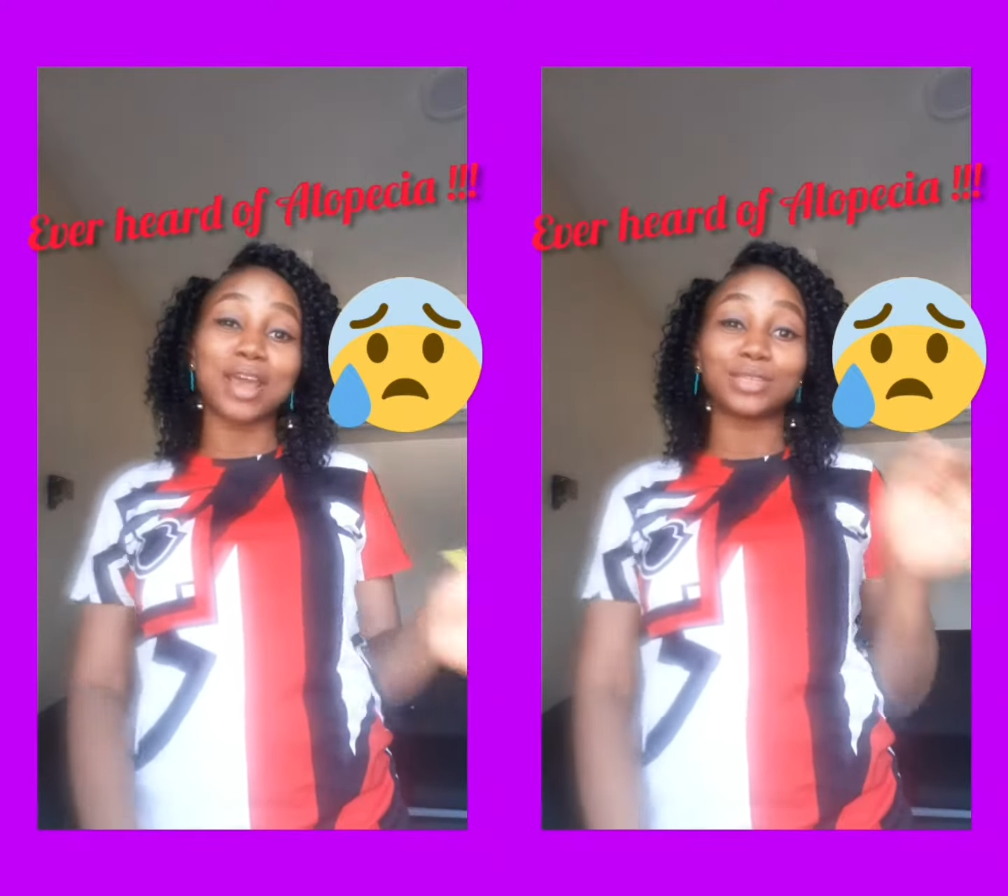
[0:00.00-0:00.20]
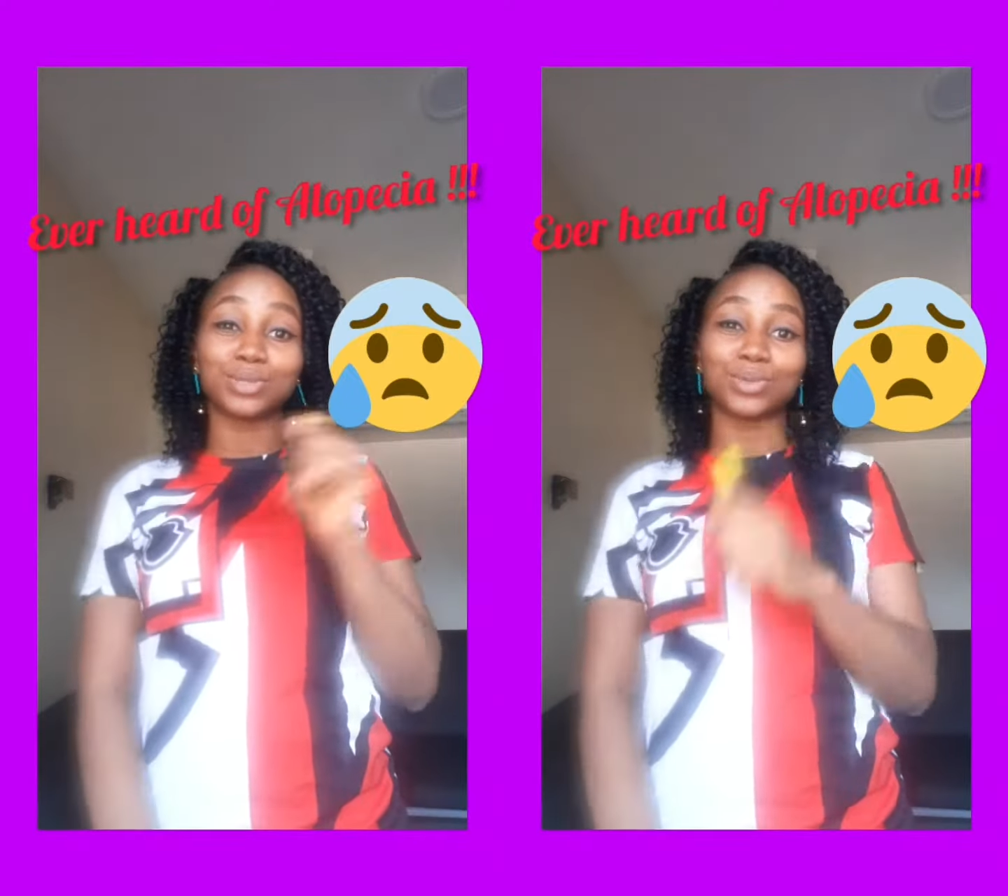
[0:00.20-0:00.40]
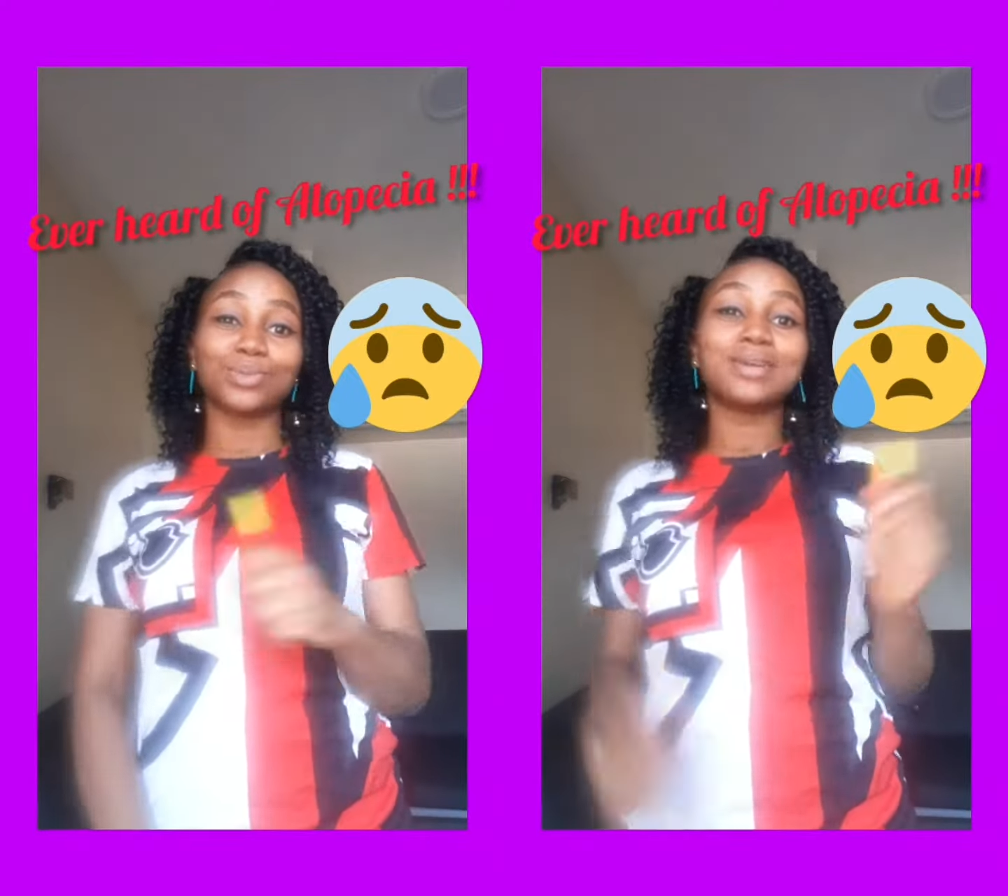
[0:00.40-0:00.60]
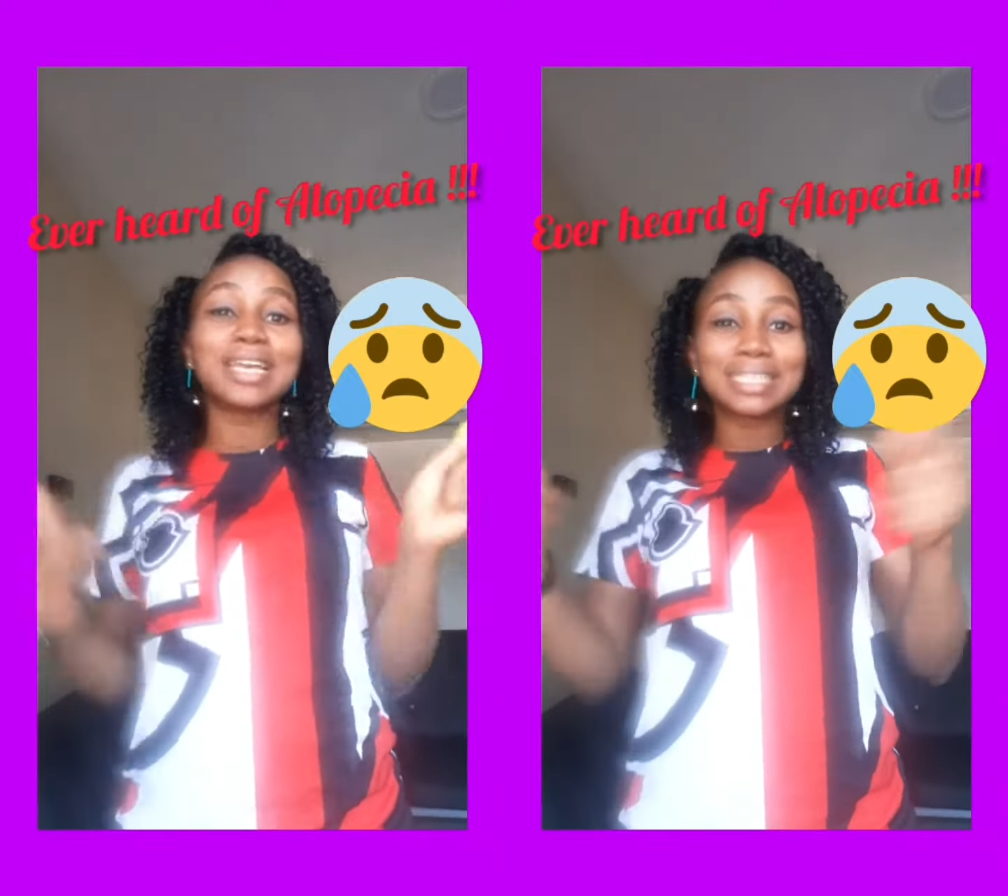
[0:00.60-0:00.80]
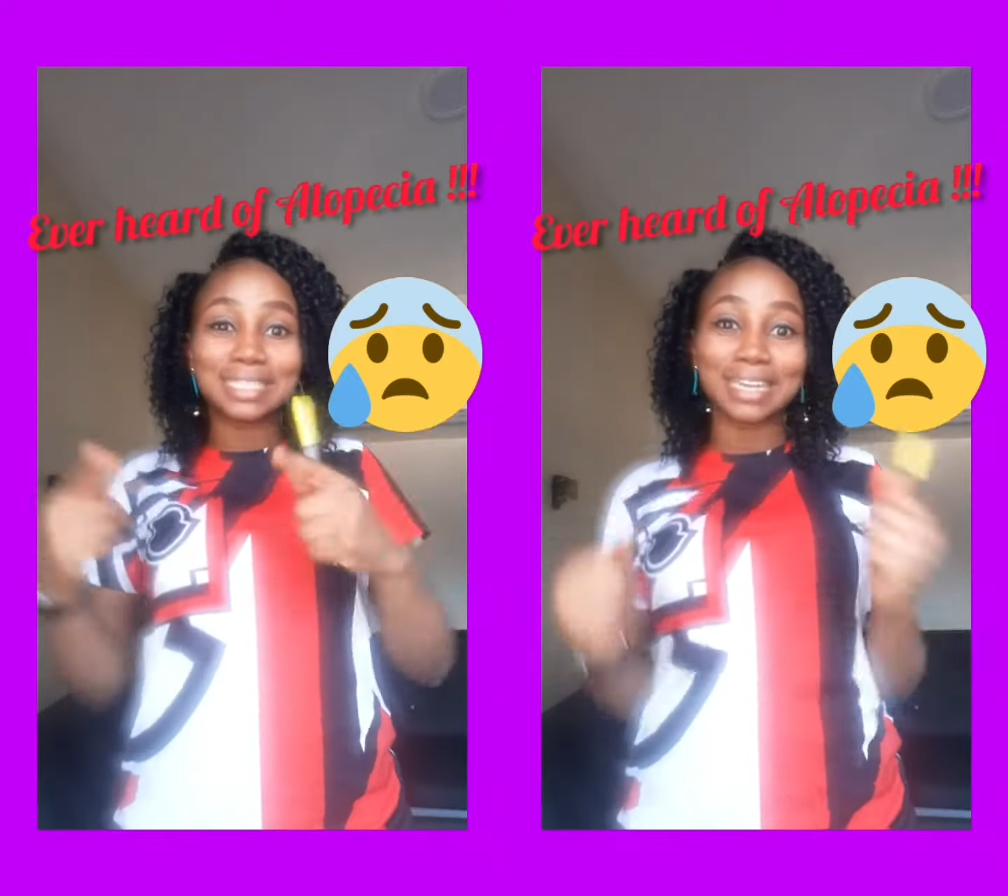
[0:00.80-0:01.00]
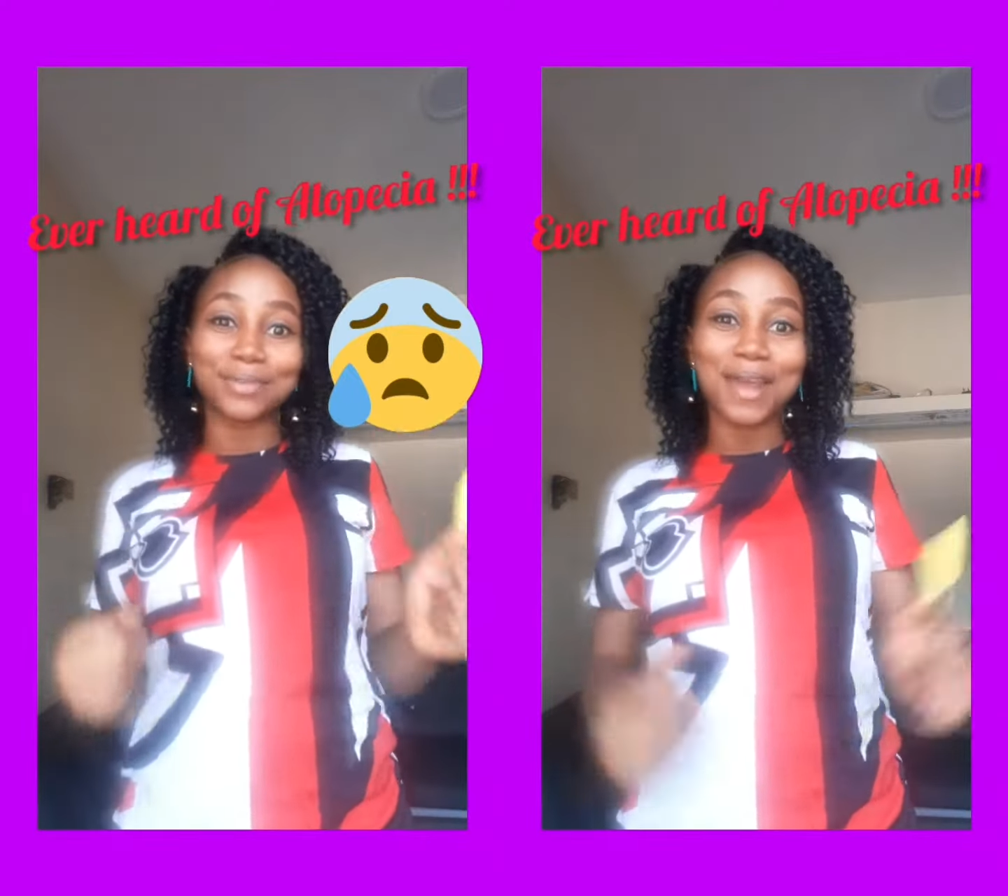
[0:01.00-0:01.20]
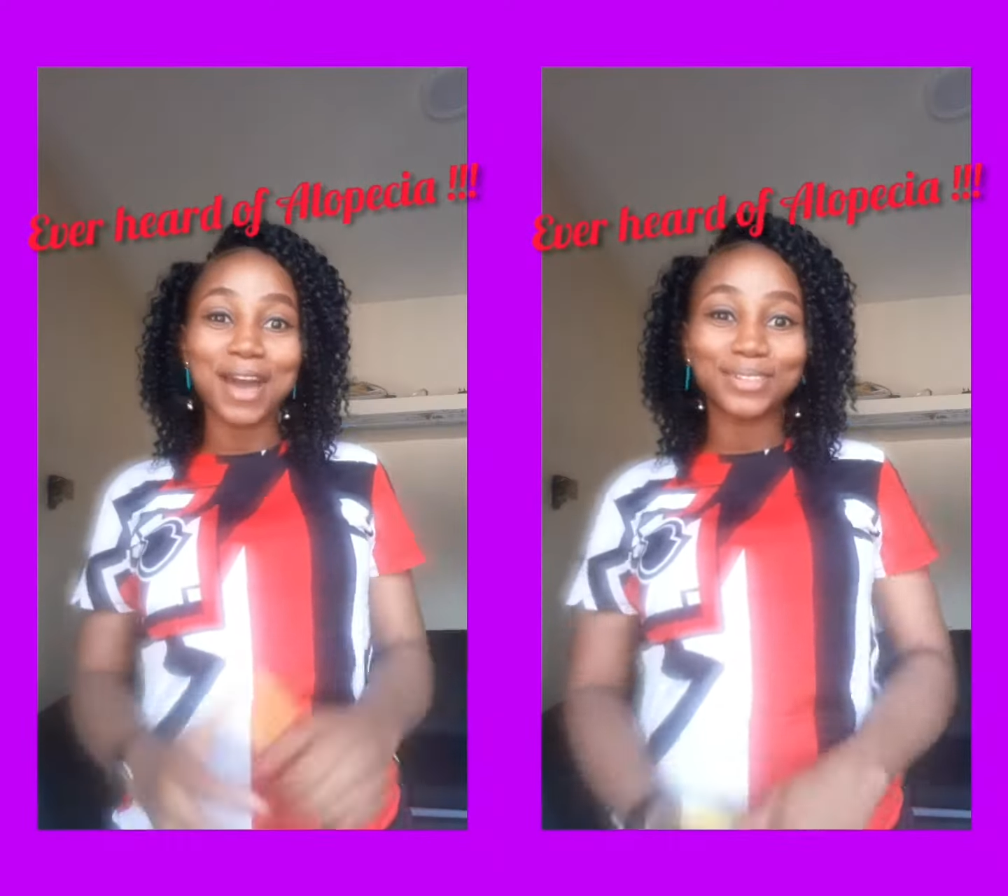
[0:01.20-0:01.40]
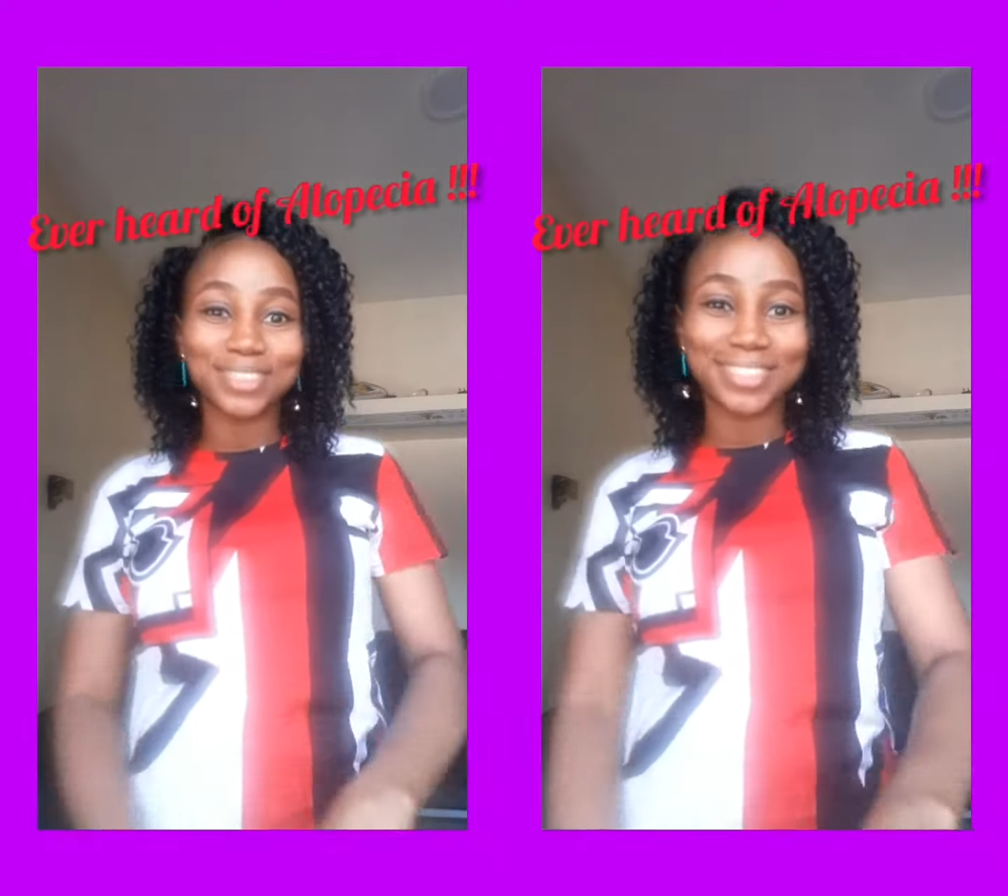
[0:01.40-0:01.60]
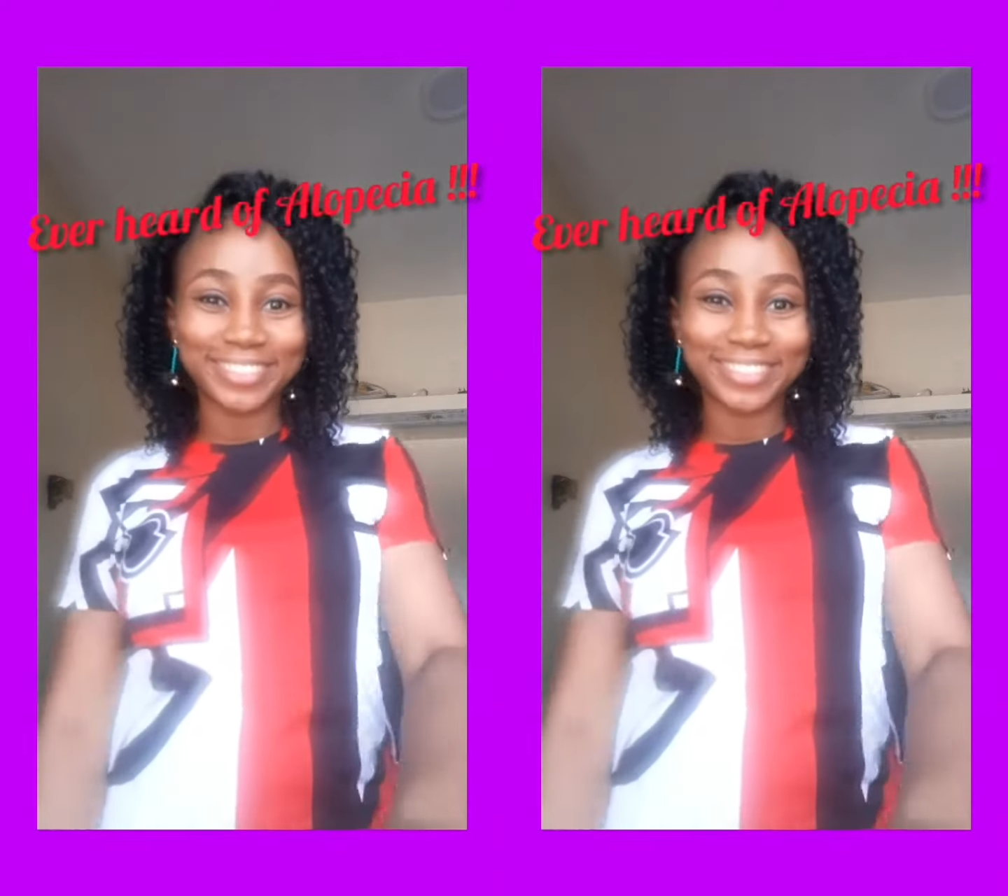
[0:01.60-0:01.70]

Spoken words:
so stick around.